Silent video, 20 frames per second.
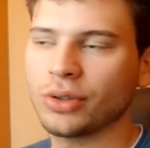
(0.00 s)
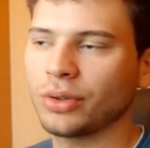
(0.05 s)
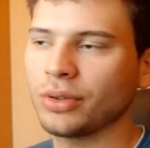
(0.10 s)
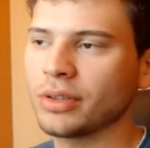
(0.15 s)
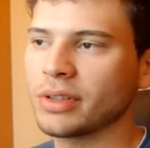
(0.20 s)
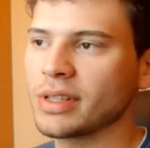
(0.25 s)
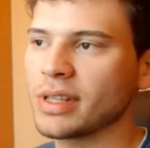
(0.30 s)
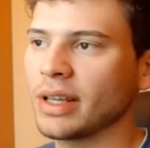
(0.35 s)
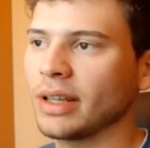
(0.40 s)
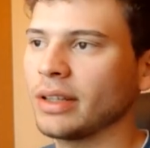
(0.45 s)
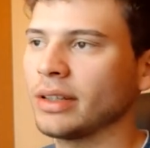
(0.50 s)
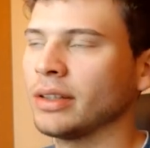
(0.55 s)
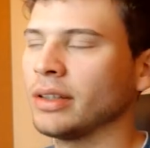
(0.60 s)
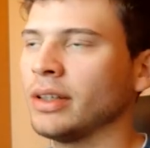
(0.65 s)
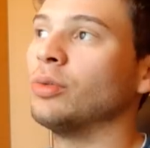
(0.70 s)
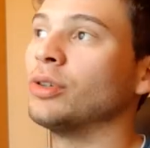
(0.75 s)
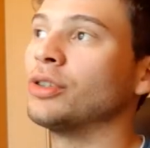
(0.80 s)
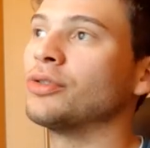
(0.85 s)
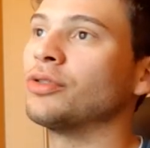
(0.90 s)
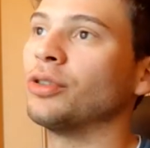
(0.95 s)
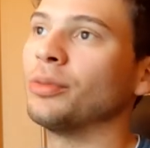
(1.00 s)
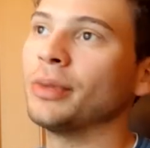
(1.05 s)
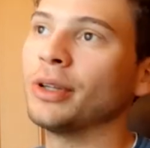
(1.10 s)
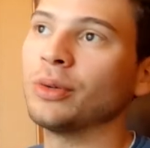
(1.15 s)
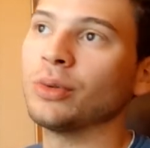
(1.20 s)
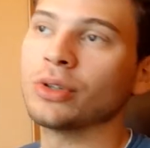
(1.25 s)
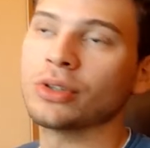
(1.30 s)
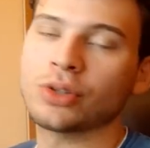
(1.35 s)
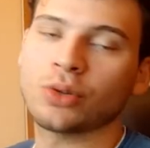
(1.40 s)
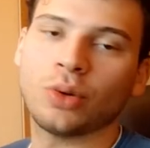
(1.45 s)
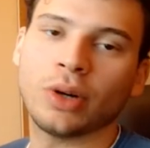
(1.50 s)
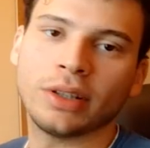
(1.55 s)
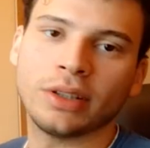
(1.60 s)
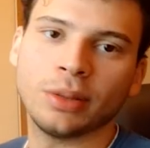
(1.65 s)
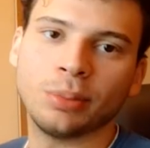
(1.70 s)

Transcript: you could say, which for me was quite